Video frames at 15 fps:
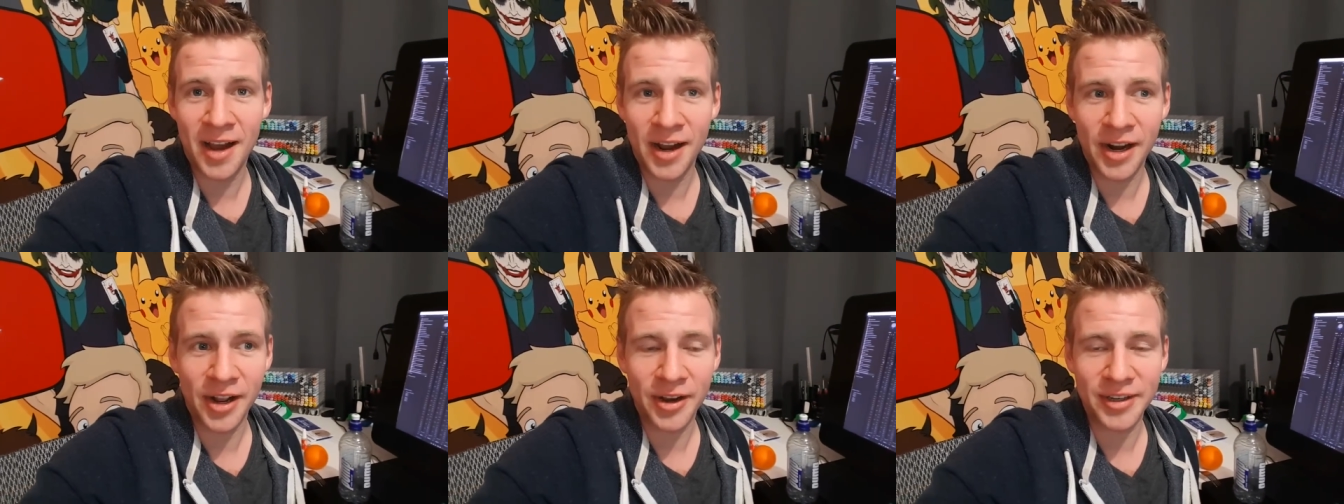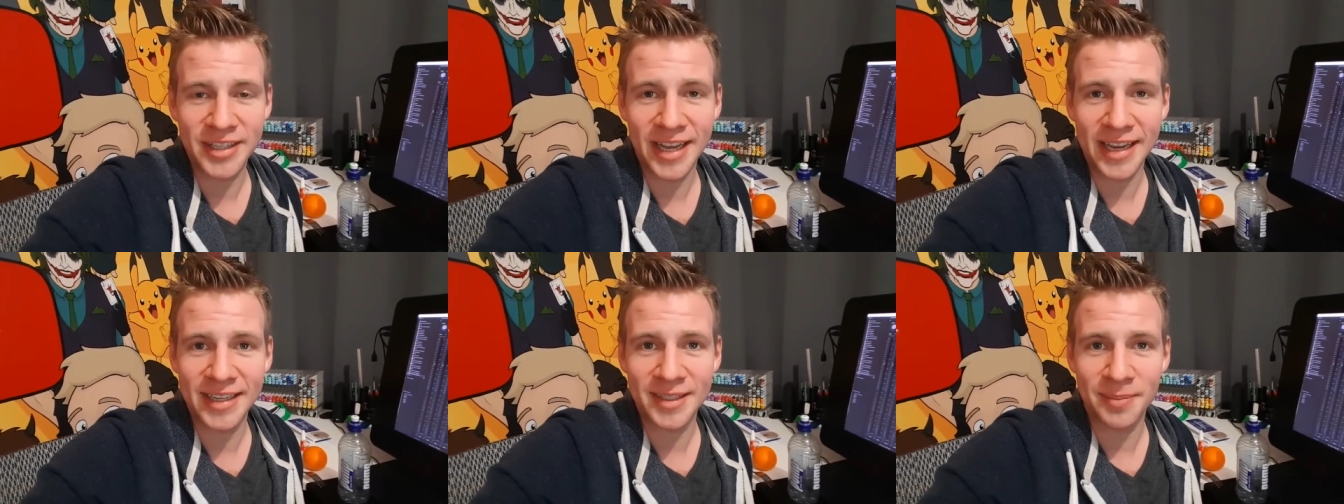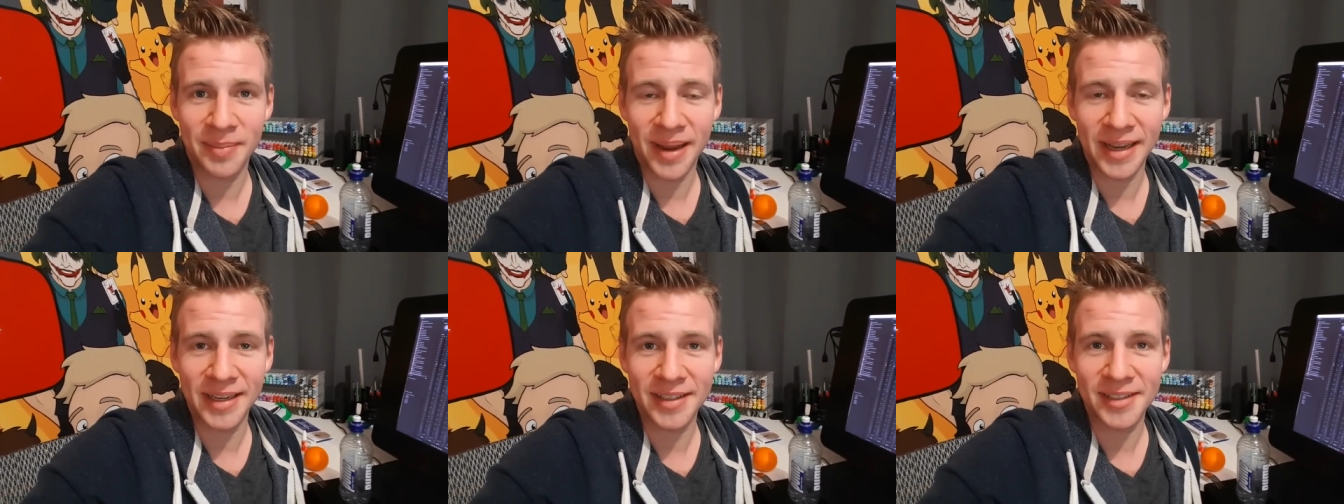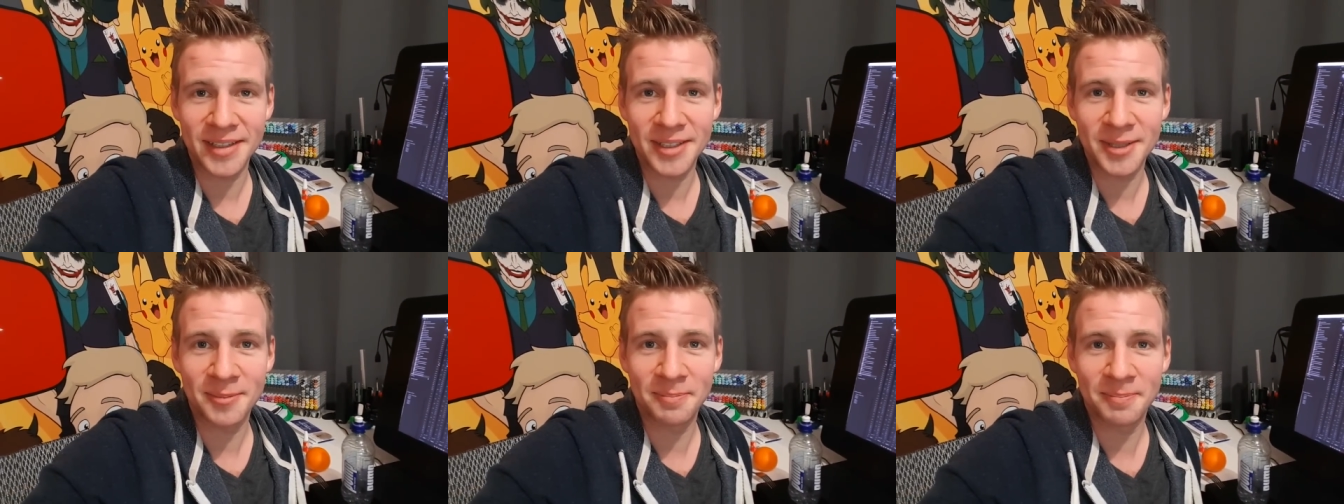I'm gonna go take some
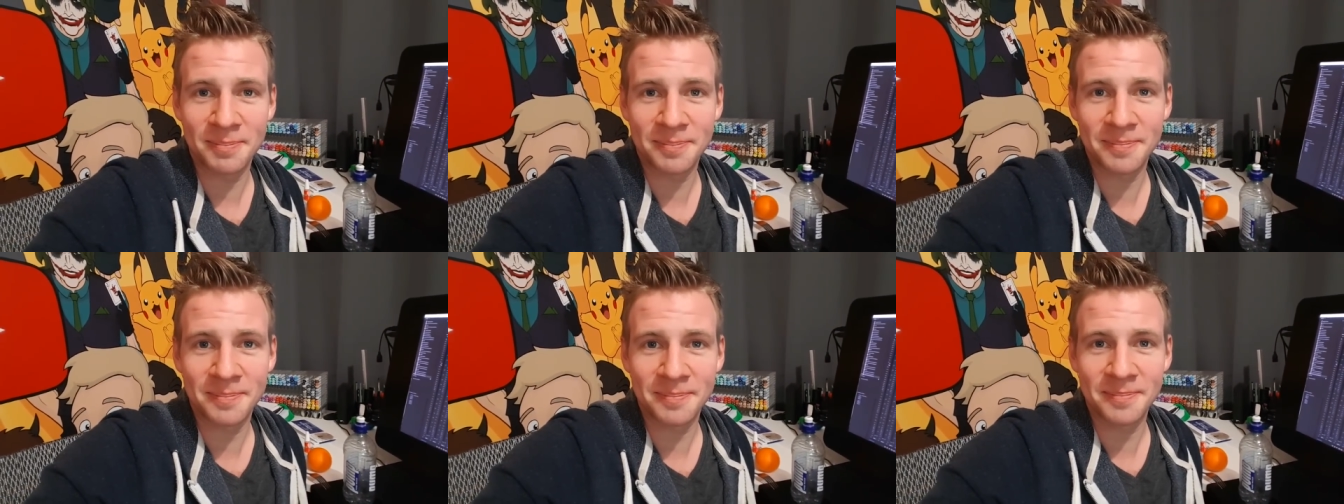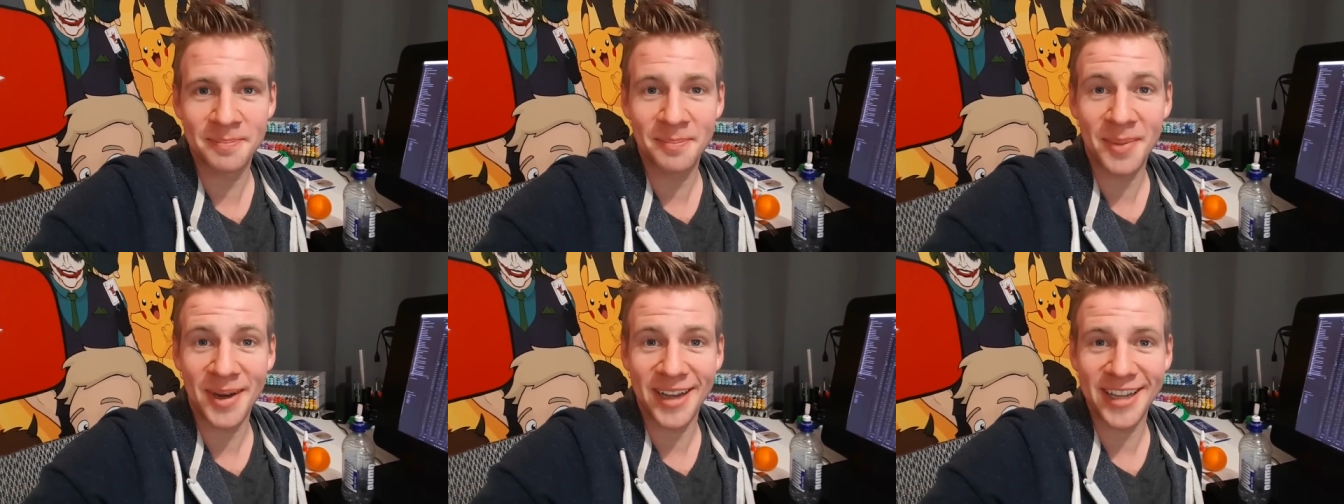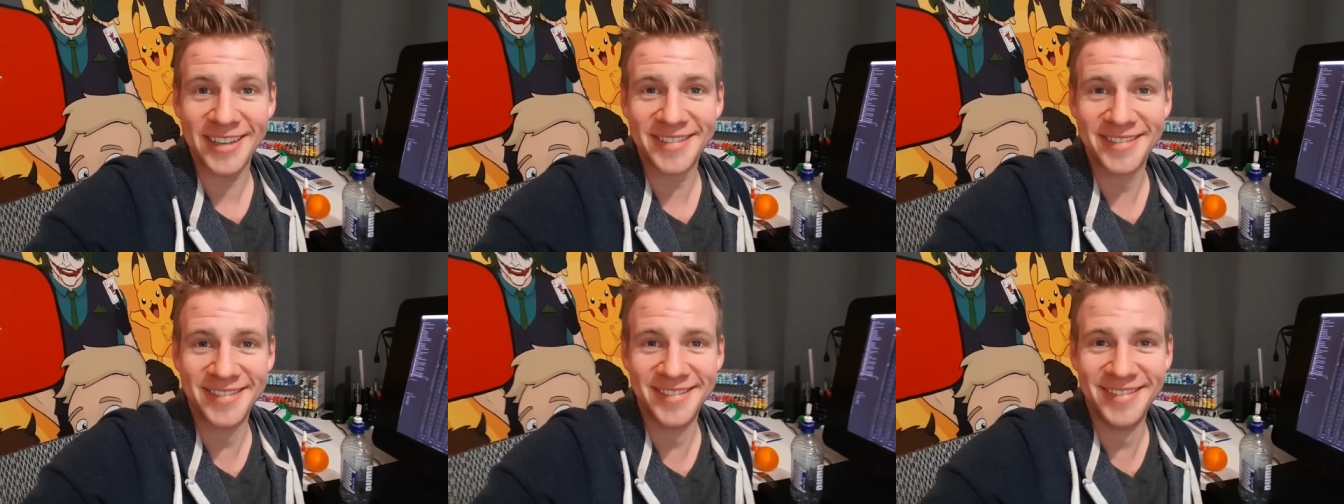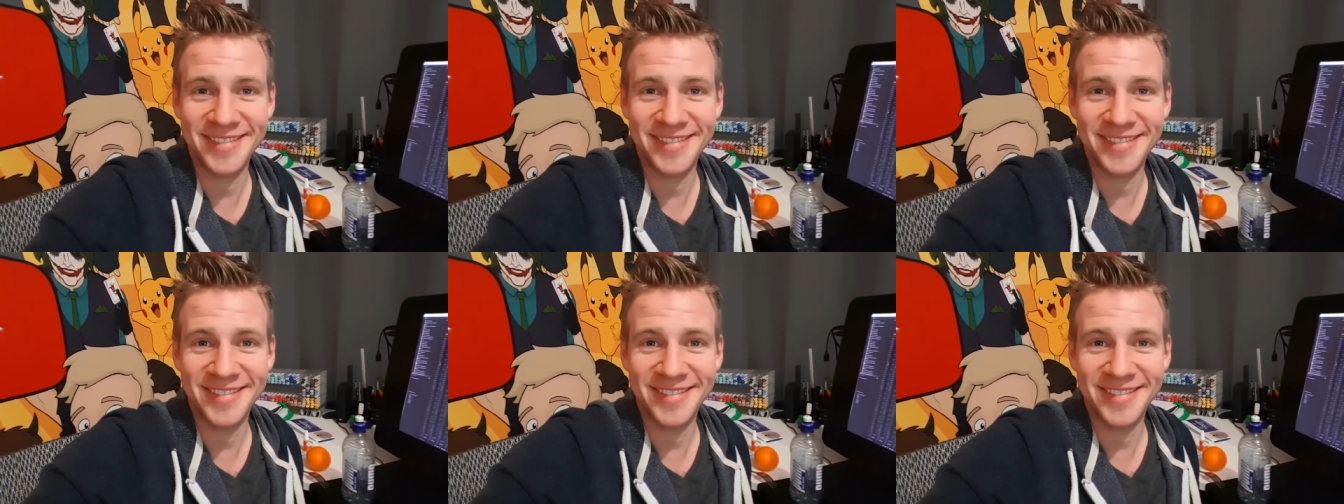painkillers. Bye.